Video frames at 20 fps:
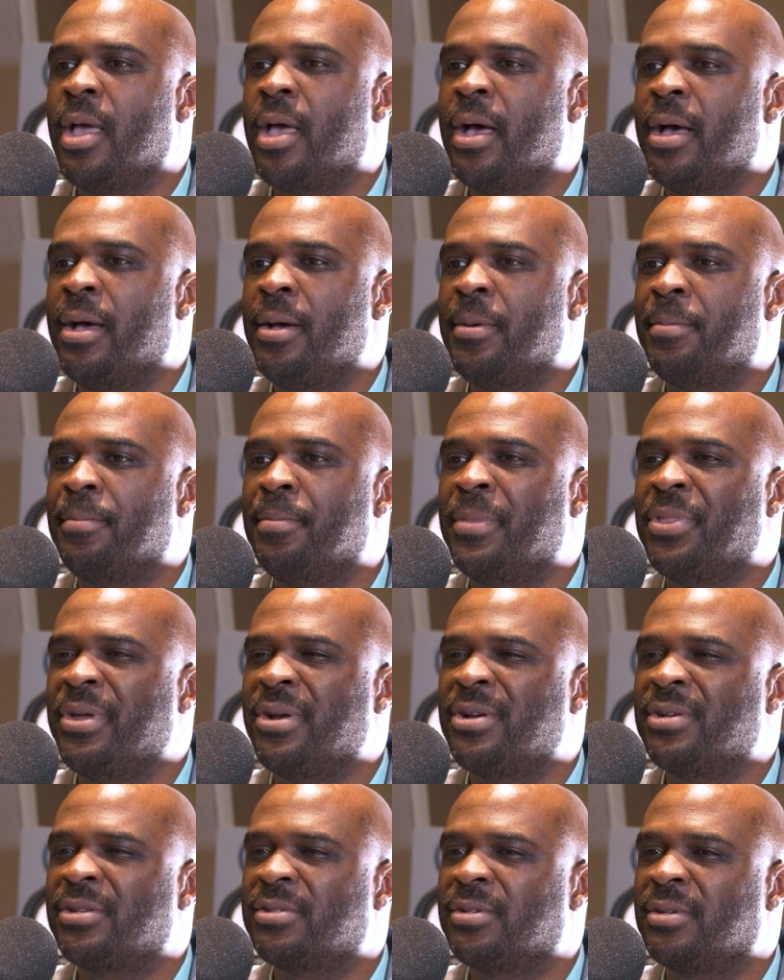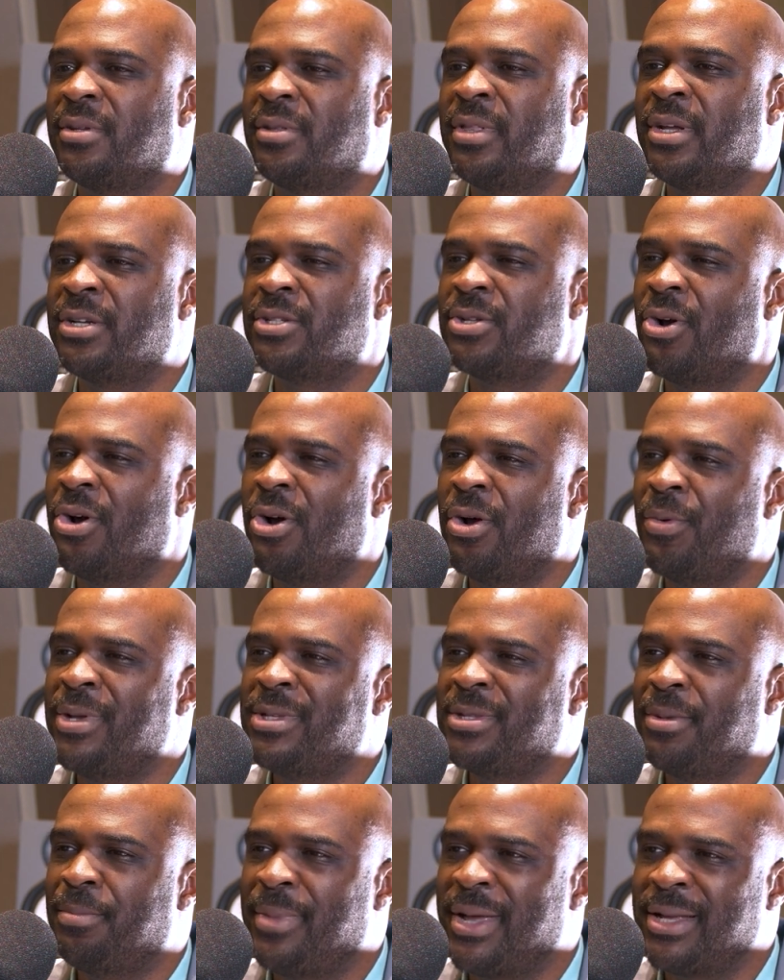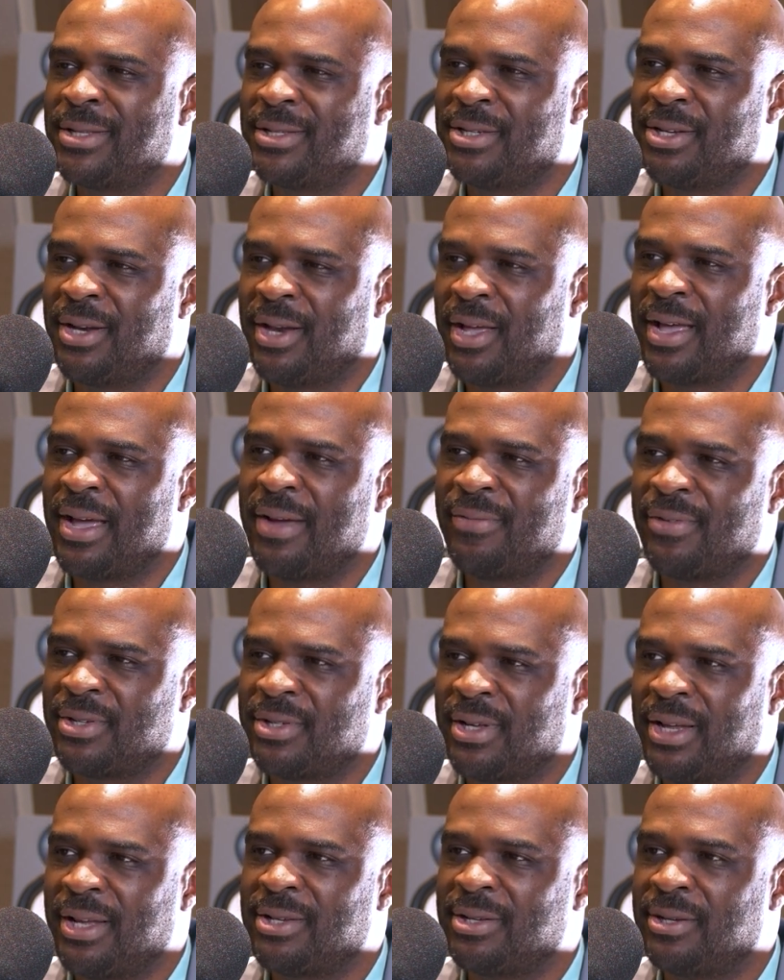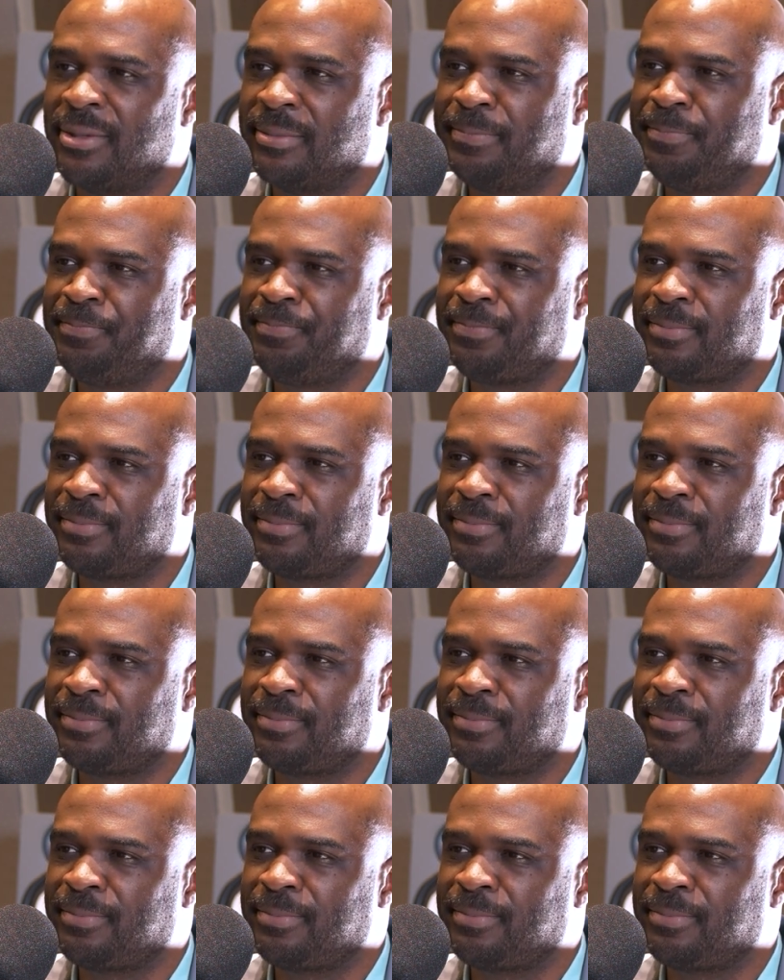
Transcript: Um, but there's there's always a message in a conversation,